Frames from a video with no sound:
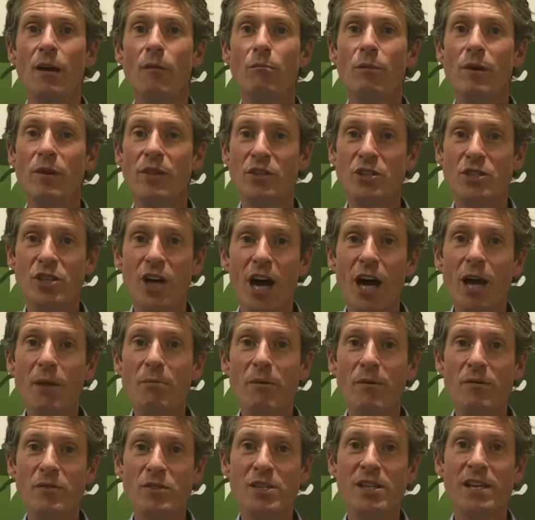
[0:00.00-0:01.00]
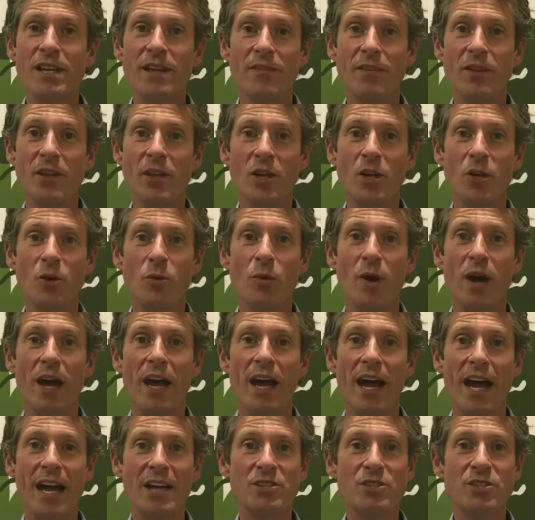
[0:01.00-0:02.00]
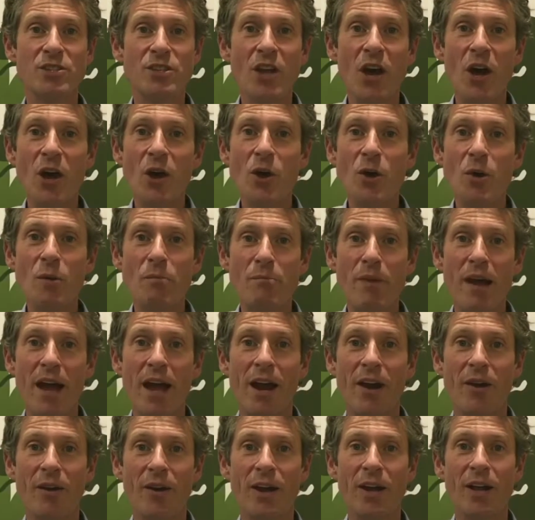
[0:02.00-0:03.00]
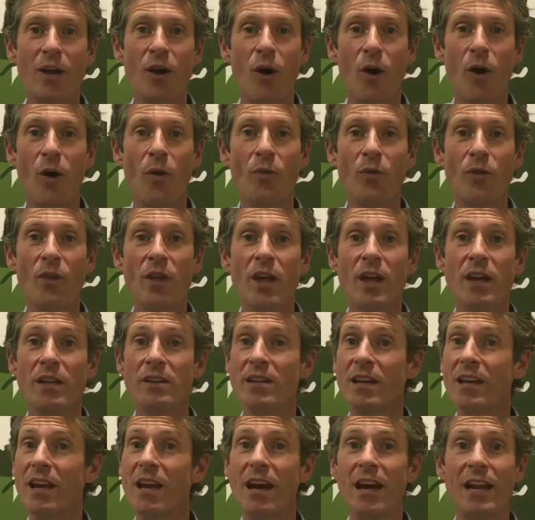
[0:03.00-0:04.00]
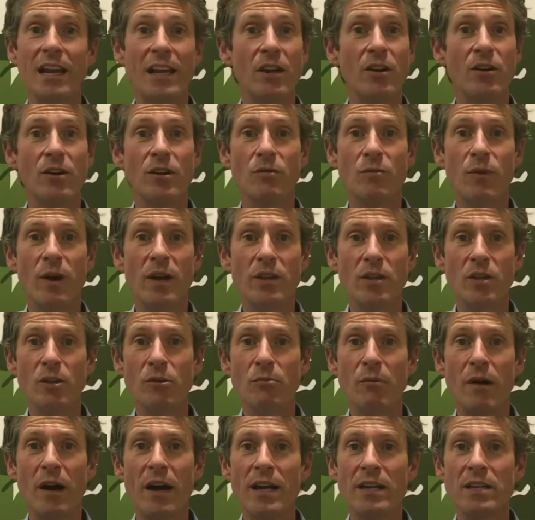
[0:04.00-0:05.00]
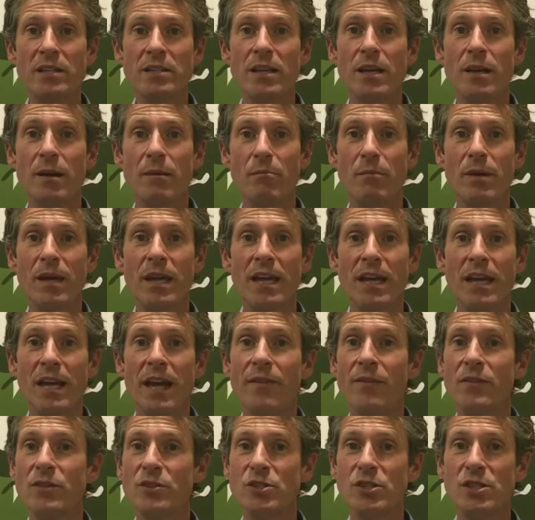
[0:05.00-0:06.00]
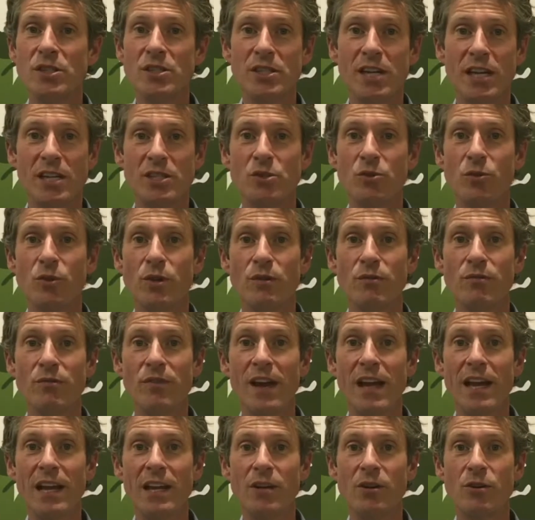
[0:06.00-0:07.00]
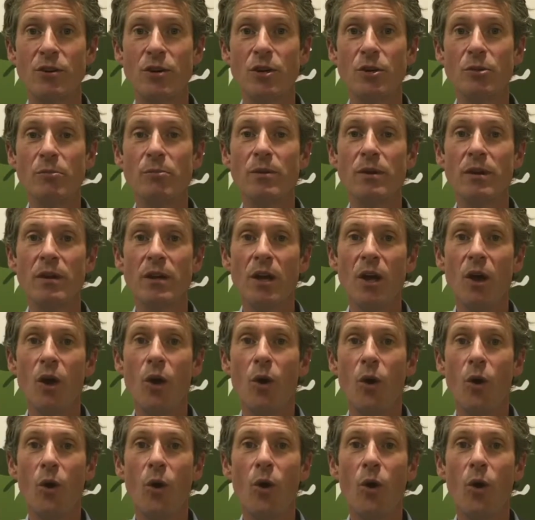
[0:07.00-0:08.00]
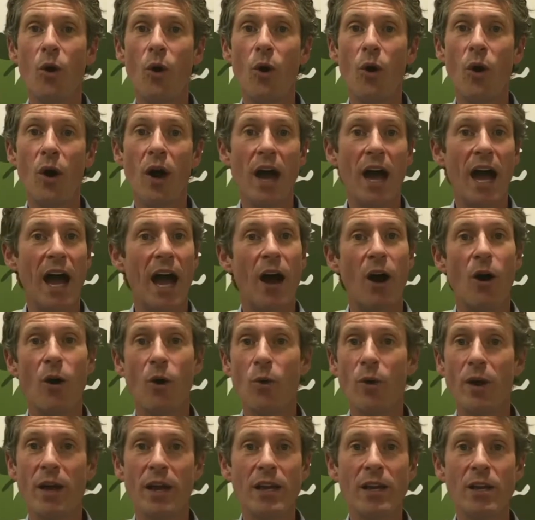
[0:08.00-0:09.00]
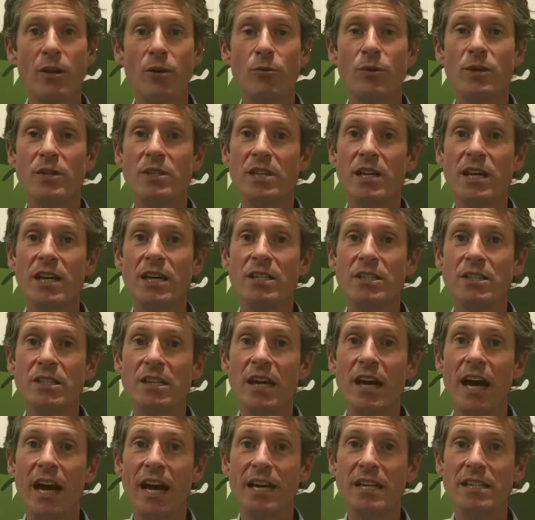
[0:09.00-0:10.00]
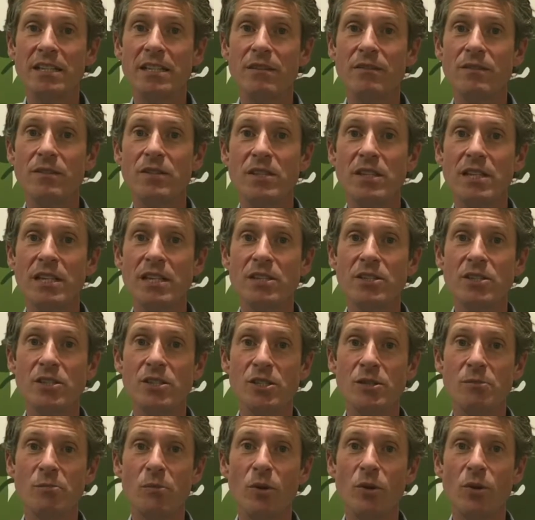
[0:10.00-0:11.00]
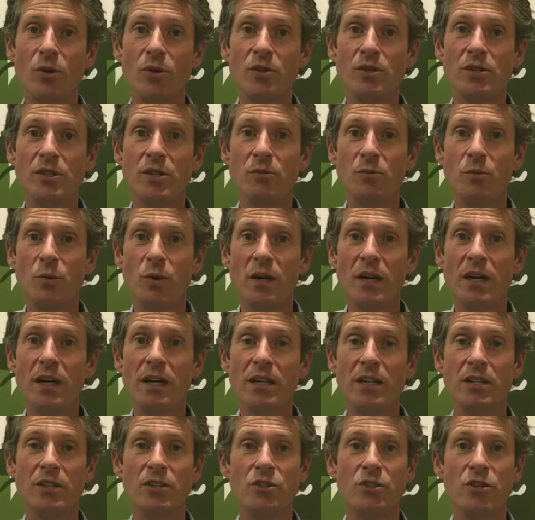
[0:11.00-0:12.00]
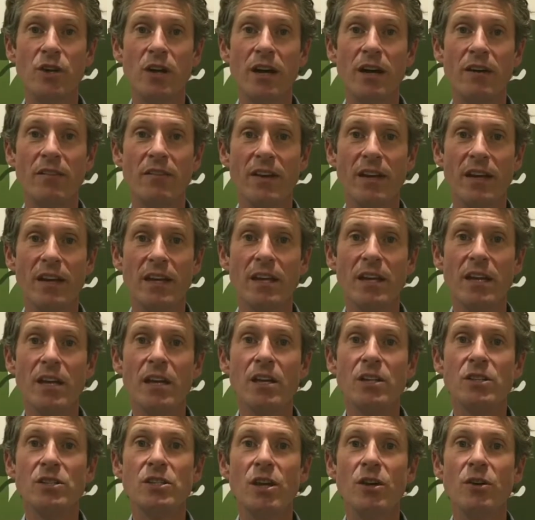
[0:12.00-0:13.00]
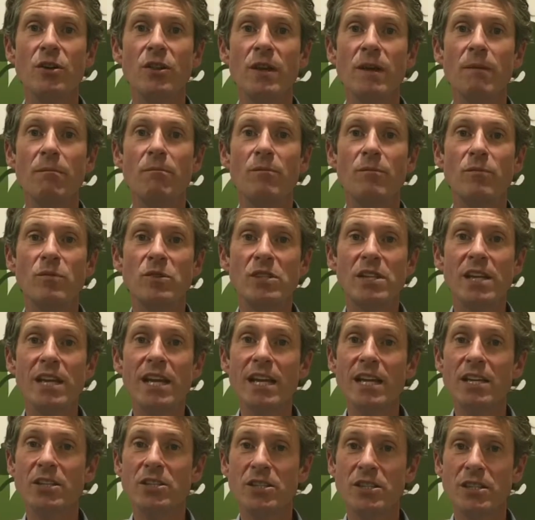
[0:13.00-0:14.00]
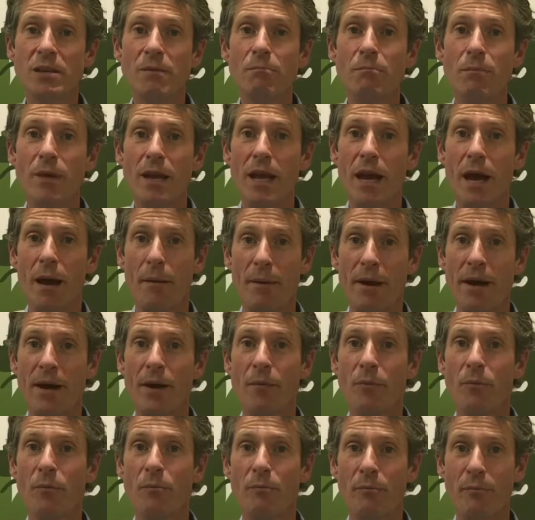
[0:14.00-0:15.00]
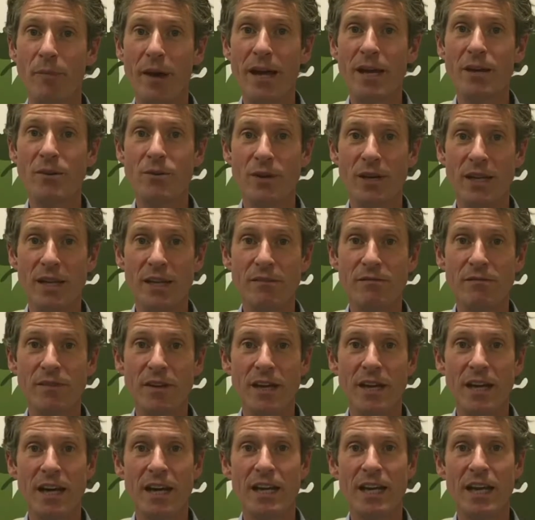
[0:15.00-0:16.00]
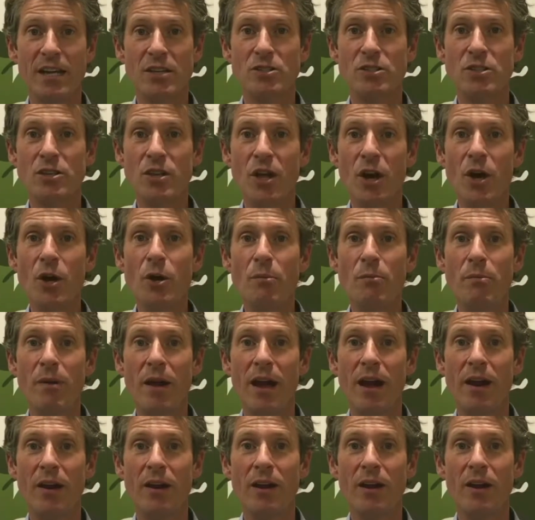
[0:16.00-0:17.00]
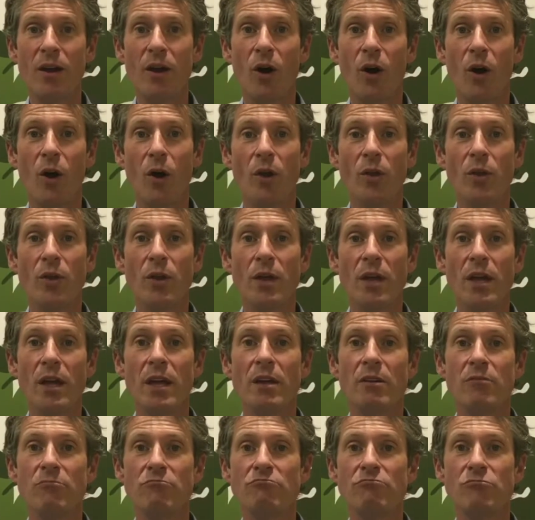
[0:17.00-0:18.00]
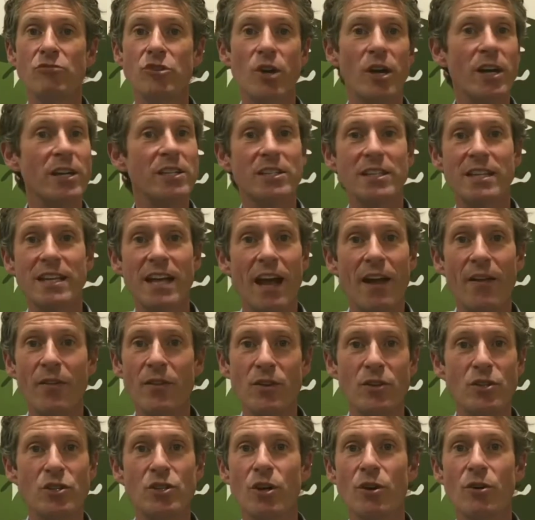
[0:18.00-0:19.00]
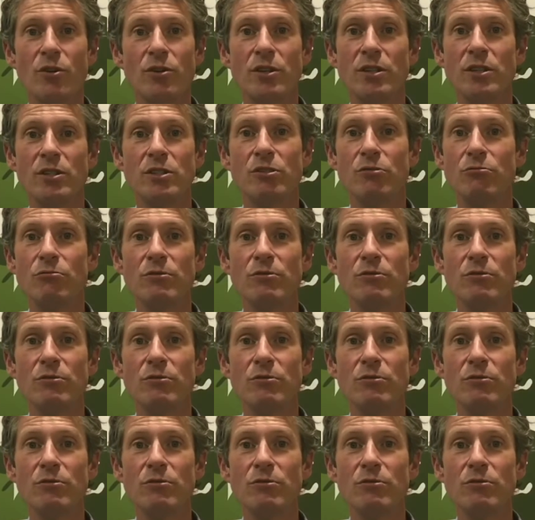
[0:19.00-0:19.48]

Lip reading: But the type of sling that you wear has no bearing on the likelihood of whether you might be in the success or the failure group, or how quickly you return to activities and sport and work and driving. So the sling is simply about pain relief and has no bearing on trying to get the shoulder to